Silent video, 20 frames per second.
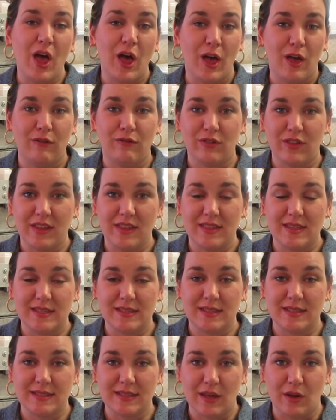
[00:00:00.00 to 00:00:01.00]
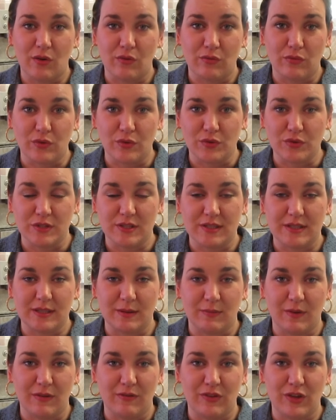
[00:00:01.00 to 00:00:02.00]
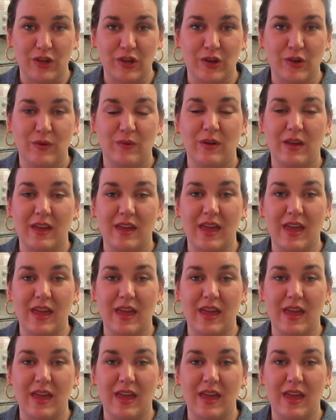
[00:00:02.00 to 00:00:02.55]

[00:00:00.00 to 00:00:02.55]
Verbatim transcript: Hopefully this is helpful to some of you.